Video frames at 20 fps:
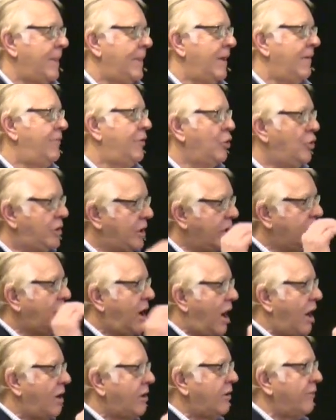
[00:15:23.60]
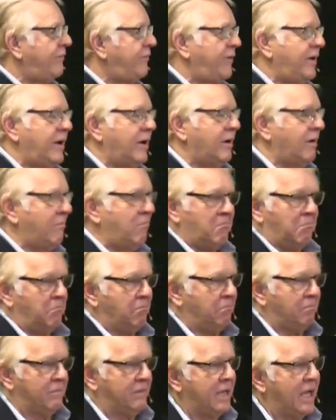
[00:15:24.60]
If you can conquer fear,
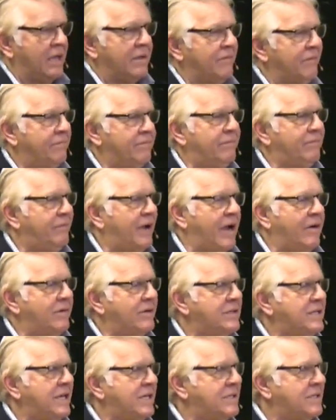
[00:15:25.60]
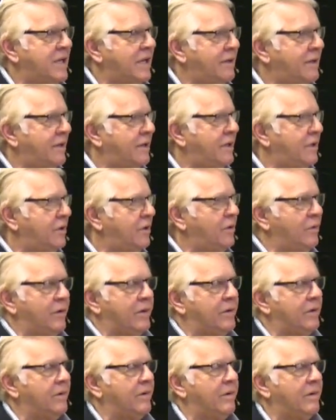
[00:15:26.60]
that virus has nothing to do
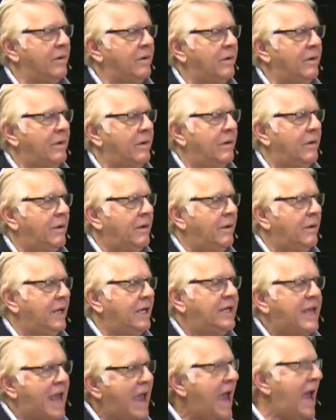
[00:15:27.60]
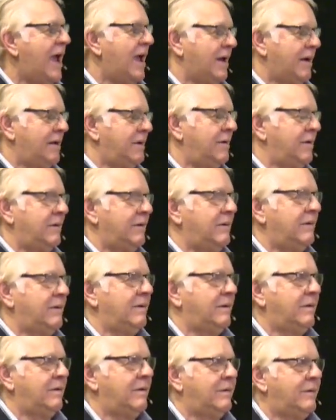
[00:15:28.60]
with you. It can't.
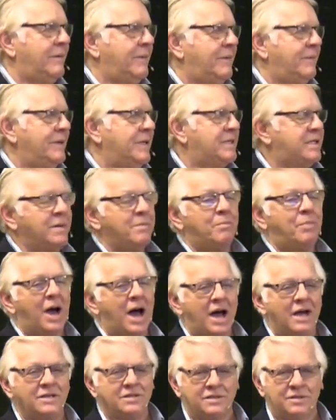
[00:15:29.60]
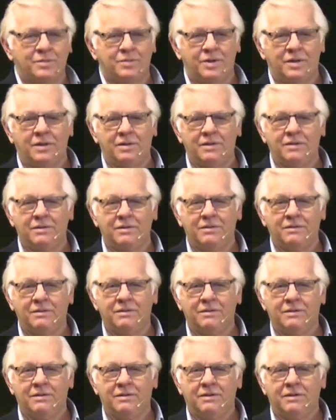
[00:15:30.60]
It's impossible.
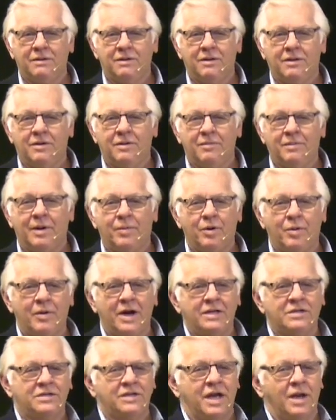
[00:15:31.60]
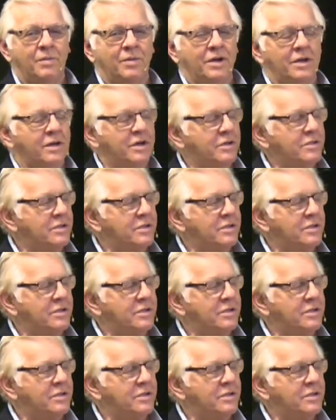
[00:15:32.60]
Remember my statement